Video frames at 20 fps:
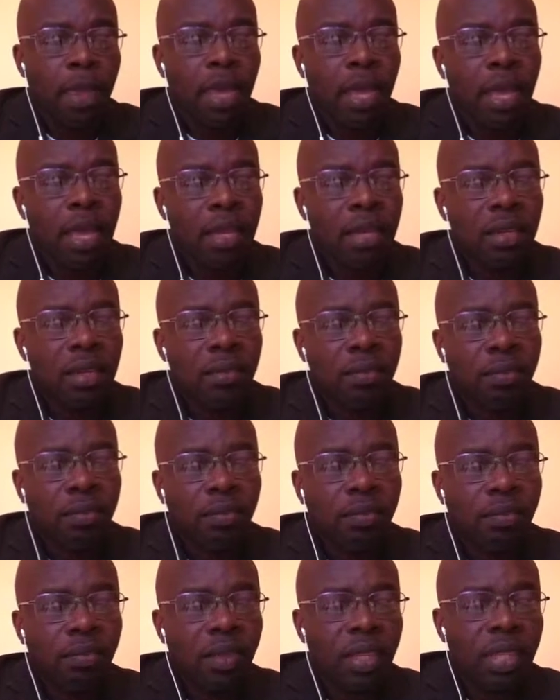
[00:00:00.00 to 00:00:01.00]
And
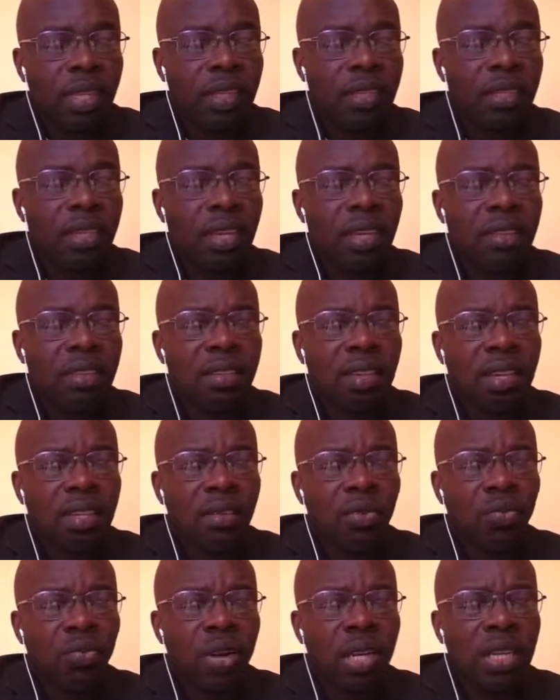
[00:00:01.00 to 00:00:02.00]
he says
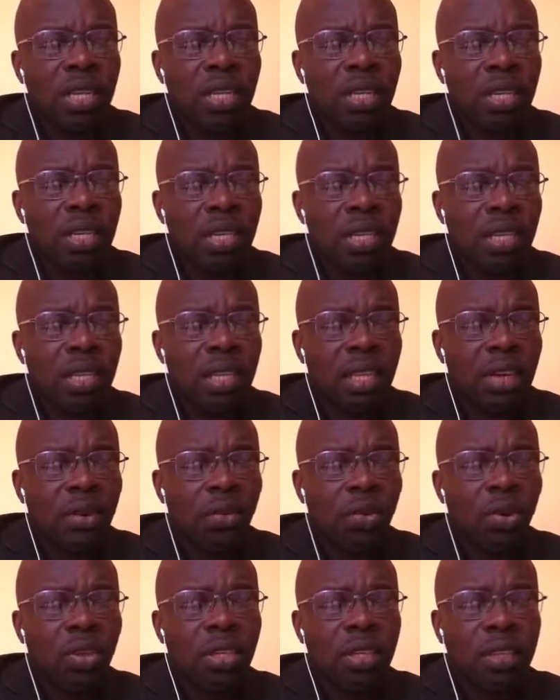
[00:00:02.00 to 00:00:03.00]
that when they
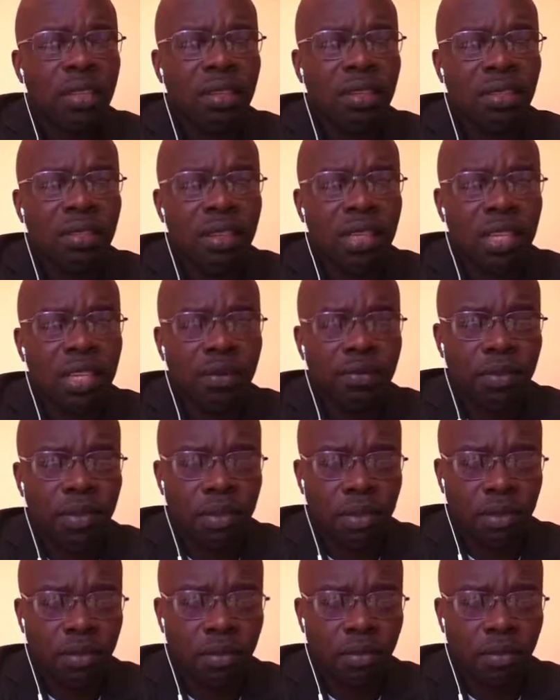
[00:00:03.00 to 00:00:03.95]
got deceived,